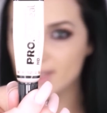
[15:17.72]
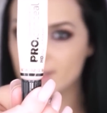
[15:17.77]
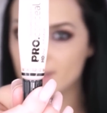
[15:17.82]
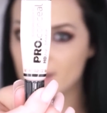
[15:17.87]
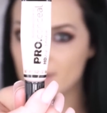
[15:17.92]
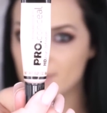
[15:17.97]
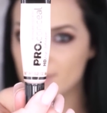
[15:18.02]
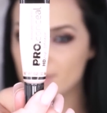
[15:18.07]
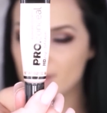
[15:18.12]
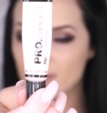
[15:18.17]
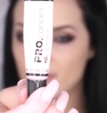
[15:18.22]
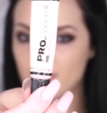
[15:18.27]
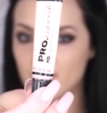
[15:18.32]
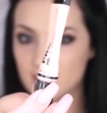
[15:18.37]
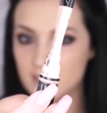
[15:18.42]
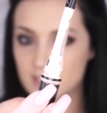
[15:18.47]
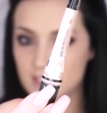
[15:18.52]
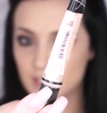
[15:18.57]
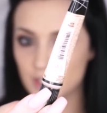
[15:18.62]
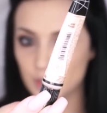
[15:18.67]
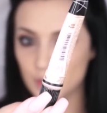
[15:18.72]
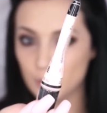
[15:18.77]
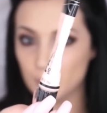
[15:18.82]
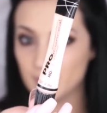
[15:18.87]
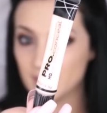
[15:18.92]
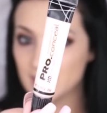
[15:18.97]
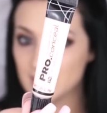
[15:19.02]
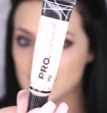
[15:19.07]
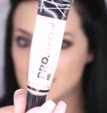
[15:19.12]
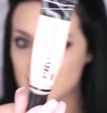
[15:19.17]
love the tube
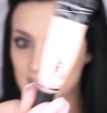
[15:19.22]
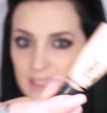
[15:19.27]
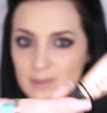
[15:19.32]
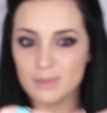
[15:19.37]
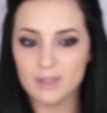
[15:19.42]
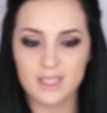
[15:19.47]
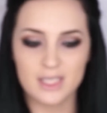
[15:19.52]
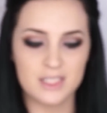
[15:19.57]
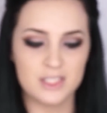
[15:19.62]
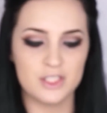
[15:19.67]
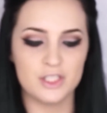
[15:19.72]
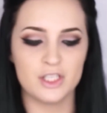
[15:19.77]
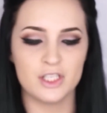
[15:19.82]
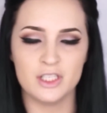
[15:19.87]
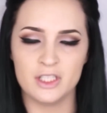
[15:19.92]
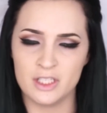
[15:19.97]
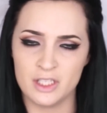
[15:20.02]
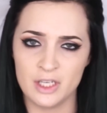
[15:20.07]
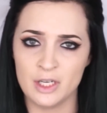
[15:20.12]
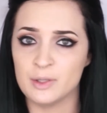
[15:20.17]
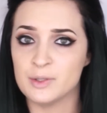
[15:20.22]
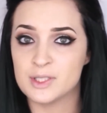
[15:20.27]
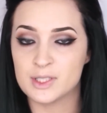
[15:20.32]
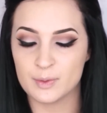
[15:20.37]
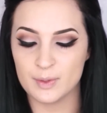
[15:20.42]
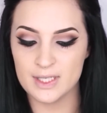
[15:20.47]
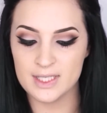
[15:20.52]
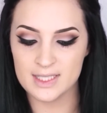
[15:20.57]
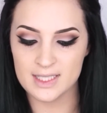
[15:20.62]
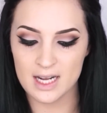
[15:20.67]
that it's in because you can,
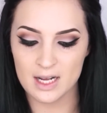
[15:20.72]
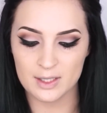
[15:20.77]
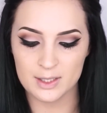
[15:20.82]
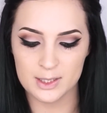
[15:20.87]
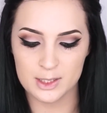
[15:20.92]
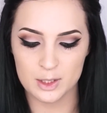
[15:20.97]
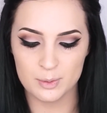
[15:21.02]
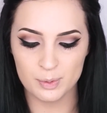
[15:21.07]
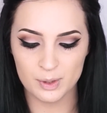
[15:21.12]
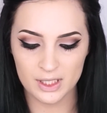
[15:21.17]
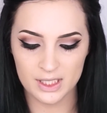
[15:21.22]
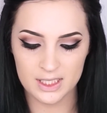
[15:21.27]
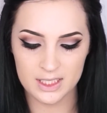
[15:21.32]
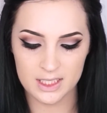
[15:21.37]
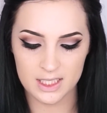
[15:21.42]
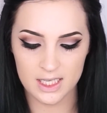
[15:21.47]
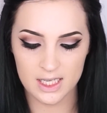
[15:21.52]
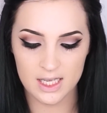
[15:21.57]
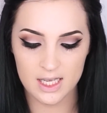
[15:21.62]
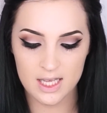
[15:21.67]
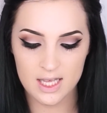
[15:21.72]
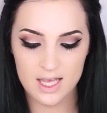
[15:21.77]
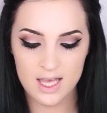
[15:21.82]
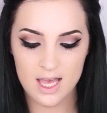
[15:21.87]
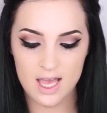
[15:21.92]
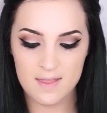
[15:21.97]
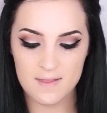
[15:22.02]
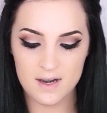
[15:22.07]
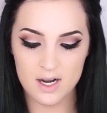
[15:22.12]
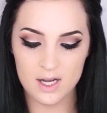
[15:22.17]
squeeze it out super easy.
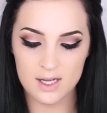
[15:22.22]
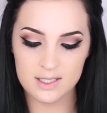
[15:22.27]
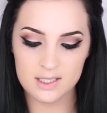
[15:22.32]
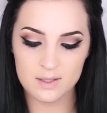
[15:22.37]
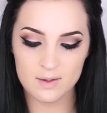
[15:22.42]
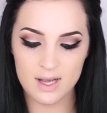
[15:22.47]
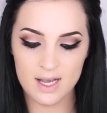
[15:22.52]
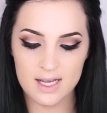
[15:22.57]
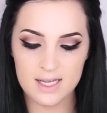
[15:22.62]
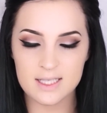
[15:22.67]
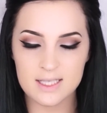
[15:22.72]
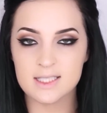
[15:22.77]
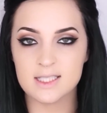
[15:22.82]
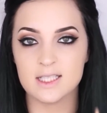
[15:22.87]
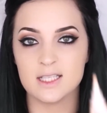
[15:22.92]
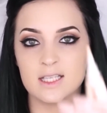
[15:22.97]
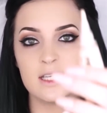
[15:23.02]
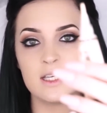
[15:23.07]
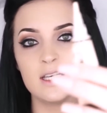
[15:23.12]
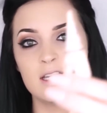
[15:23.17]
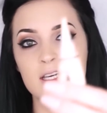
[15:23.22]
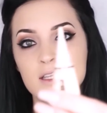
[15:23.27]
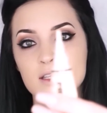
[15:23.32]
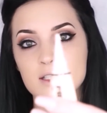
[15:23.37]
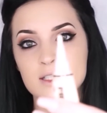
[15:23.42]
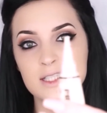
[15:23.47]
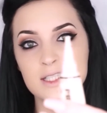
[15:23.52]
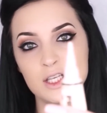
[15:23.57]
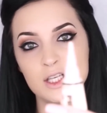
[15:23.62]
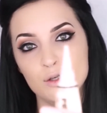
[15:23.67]
And then it also has
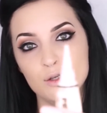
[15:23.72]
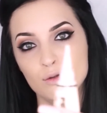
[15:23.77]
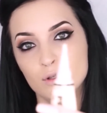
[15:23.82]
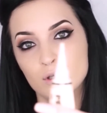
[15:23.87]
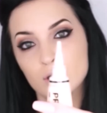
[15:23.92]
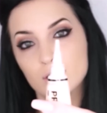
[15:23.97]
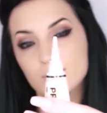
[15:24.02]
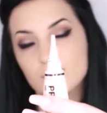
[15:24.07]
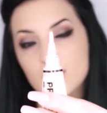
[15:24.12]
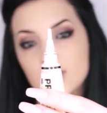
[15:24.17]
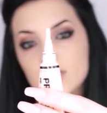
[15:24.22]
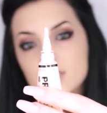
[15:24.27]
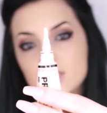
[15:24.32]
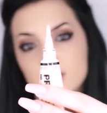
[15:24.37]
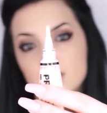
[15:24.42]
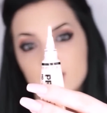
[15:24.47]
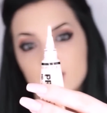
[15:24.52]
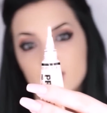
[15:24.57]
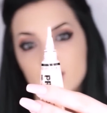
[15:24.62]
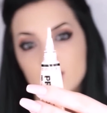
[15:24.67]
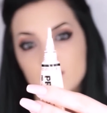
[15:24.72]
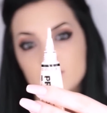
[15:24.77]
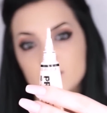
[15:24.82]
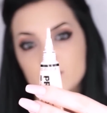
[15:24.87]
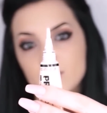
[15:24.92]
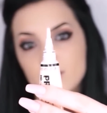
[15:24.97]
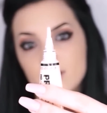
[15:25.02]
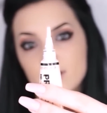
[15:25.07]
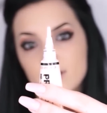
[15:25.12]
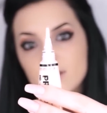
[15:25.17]
this cute little brush that it comes
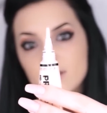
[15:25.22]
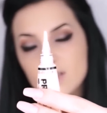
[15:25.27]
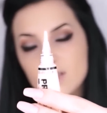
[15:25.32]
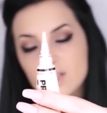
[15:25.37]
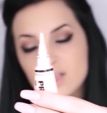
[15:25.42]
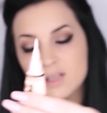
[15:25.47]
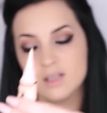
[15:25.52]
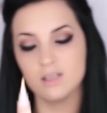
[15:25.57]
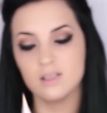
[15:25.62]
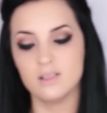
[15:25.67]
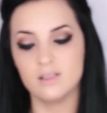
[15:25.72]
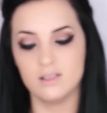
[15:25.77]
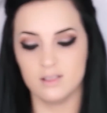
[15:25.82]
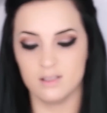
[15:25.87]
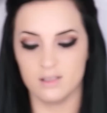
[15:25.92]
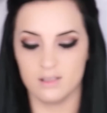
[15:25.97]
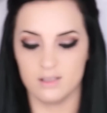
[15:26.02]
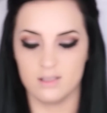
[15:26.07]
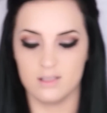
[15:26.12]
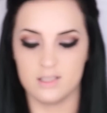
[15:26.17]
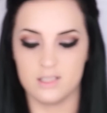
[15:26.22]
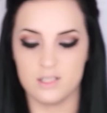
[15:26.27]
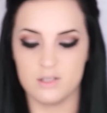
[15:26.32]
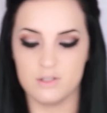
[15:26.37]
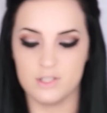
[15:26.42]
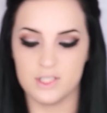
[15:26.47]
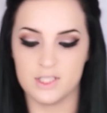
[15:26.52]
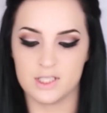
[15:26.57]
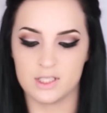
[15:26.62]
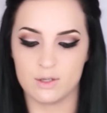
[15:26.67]
with. So you
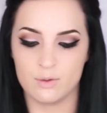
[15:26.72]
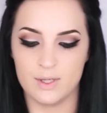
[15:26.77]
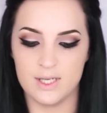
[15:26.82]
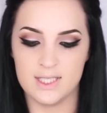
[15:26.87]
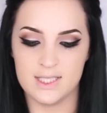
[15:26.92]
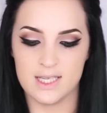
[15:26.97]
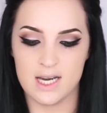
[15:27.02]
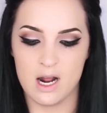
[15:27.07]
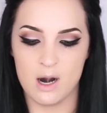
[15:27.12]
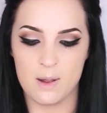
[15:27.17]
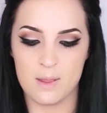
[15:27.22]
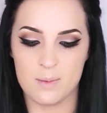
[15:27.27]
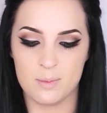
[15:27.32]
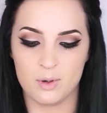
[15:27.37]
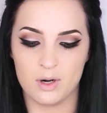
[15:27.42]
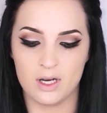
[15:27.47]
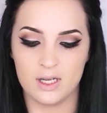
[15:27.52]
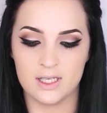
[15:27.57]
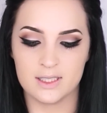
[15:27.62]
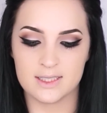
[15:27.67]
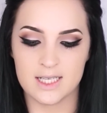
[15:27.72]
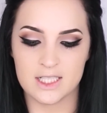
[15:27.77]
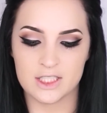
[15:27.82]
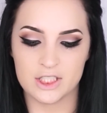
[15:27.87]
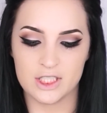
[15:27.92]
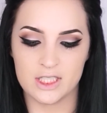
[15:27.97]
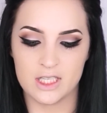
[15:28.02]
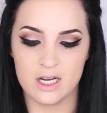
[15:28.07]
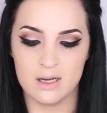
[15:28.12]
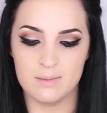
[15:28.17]
just squeeze it out and the product
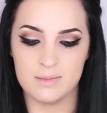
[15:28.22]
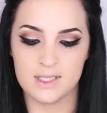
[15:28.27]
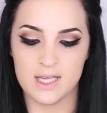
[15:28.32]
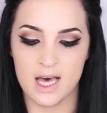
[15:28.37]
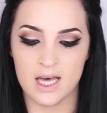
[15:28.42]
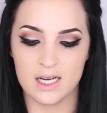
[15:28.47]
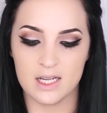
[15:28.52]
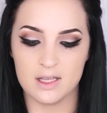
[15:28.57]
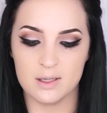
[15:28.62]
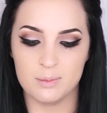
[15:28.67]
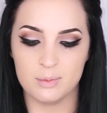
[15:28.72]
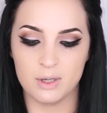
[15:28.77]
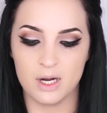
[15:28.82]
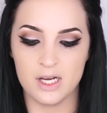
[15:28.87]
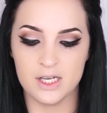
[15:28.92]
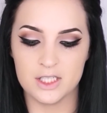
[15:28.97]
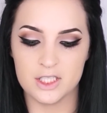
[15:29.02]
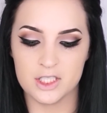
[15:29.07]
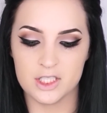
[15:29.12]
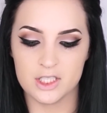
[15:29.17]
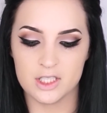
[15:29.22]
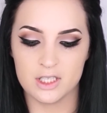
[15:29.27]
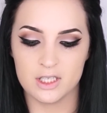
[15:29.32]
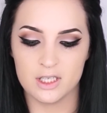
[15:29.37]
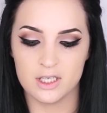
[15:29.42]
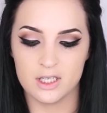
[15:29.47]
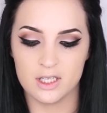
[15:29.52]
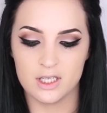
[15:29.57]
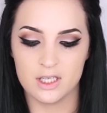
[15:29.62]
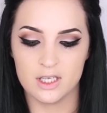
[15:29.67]
actually comes out of the brush.
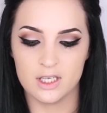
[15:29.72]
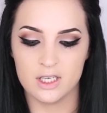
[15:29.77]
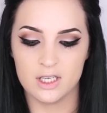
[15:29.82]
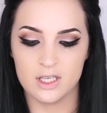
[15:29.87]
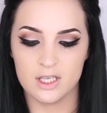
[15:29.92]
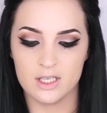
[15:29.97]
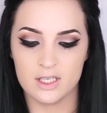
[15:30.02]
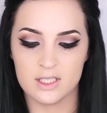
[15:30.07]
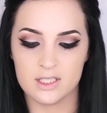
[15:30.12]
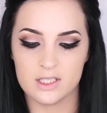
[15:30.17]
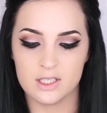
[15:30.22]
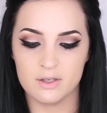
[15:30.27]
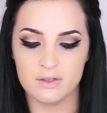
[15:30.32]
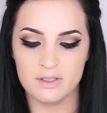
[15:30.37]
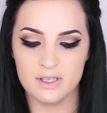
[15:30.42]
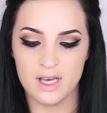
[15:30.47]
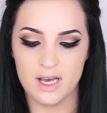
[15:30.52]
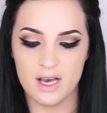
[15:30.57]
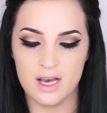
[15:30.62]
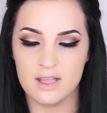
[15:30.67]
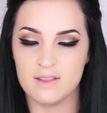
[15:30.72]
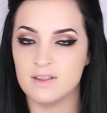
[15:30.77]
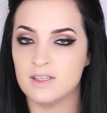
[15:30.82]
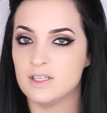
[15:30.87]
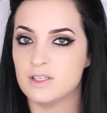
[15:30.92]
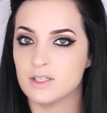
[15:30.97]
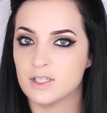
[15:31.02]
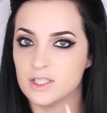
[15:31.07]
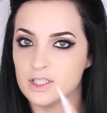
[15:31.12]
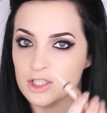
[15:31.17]
So yeah, and then
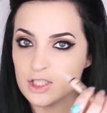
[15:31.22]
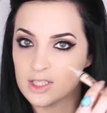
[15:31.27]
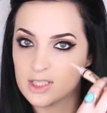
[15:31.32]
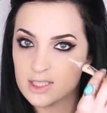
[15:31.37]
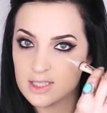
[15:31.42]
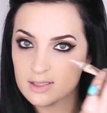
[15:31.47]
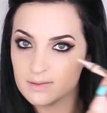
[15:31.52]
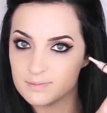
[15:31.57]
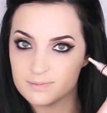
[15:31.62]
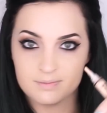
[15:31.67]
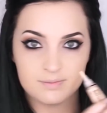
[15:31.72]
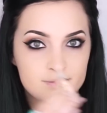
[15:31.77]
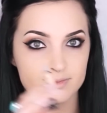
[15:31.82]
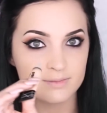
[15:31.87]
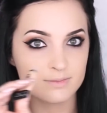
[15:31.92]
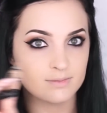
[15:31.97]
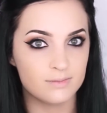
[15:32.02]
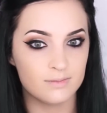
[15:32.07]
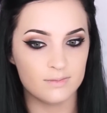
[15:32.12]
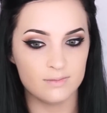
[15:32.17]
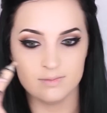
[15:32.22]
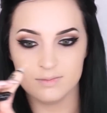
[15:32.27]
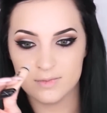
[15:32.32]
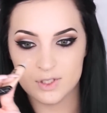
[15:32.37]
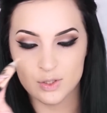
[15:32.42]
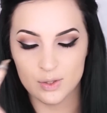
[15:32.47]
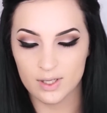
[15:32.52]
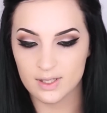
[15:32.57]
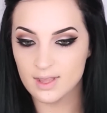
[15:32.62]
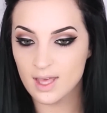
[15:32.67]
you can just
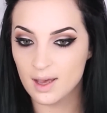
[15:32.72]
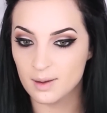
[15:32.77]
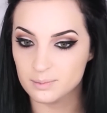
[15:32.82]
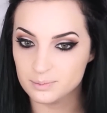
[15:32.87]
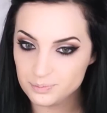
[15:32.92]
do like that.